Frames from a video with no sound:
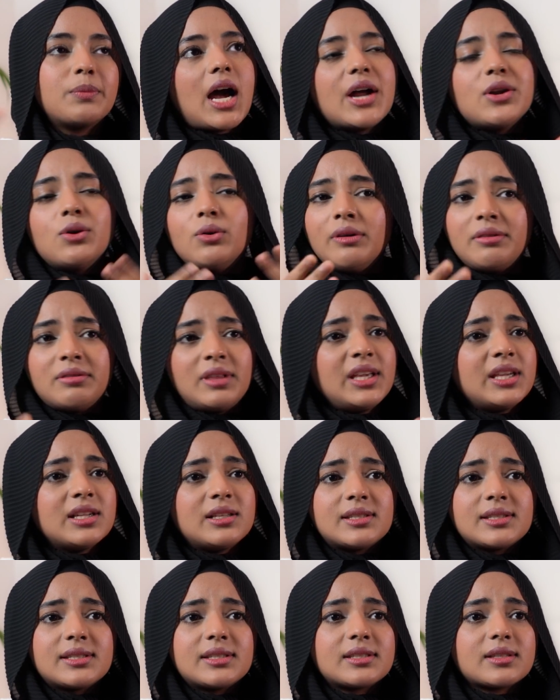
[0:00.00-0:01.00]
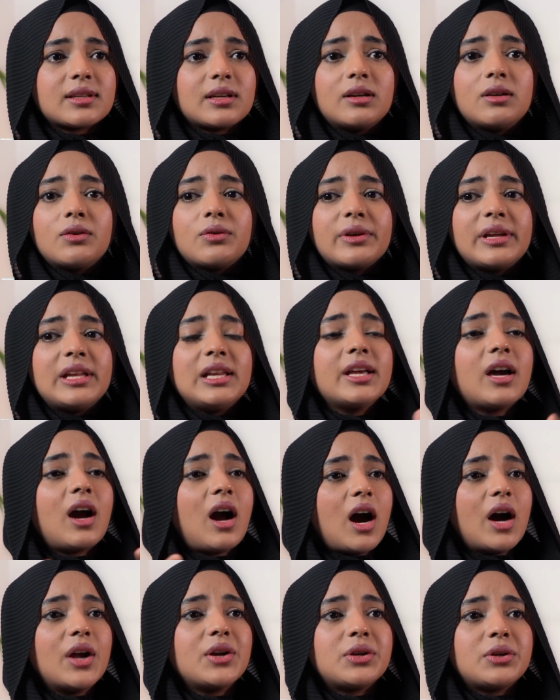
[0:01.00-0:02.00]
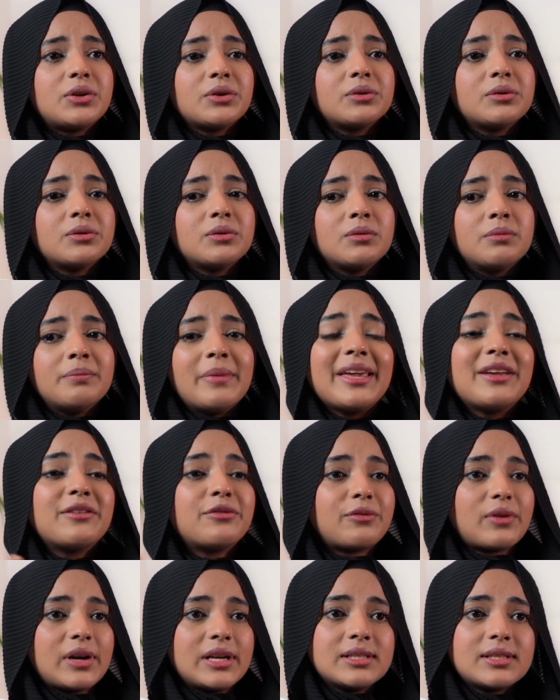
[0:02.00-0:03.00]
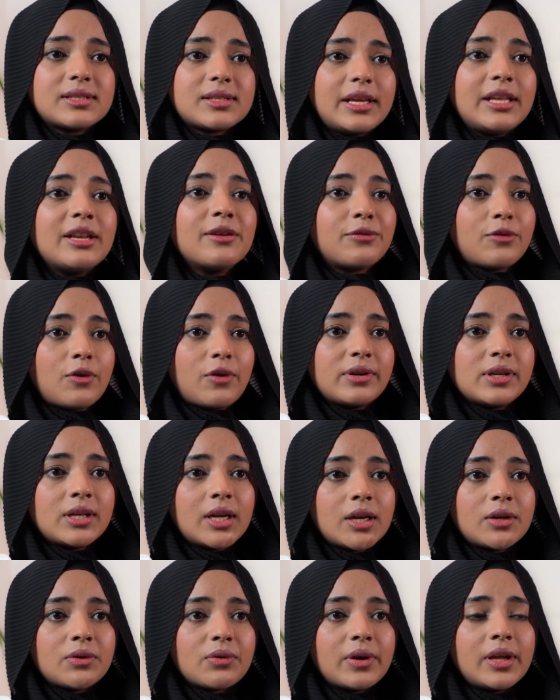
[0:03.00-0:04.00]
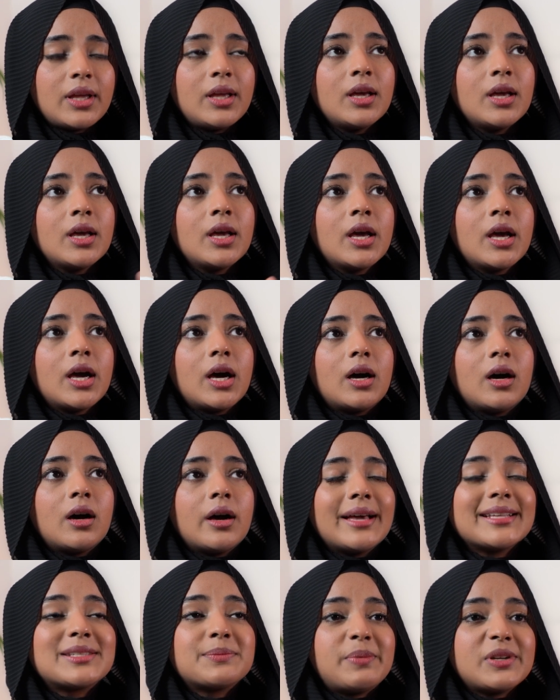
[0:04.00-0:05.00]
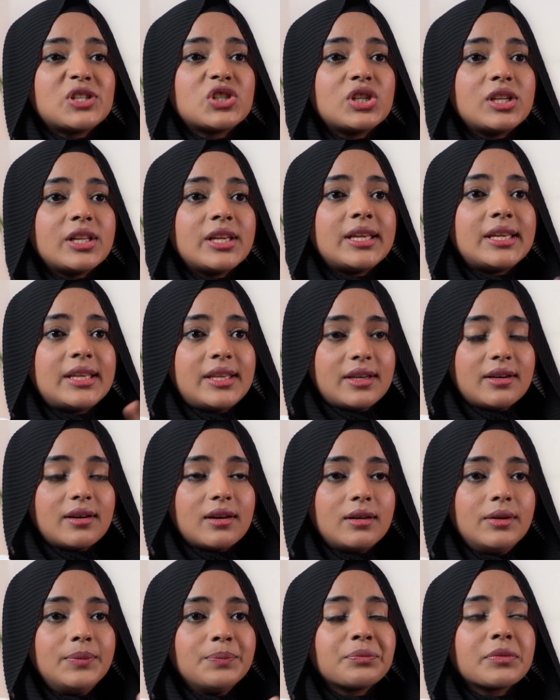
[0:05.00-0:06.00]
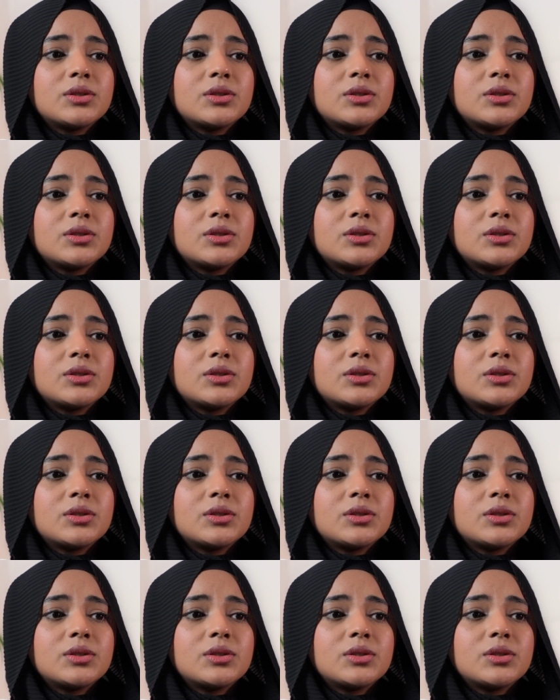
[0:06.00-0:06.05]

I don't think it's really hard to make friends in a foreign country, especially here.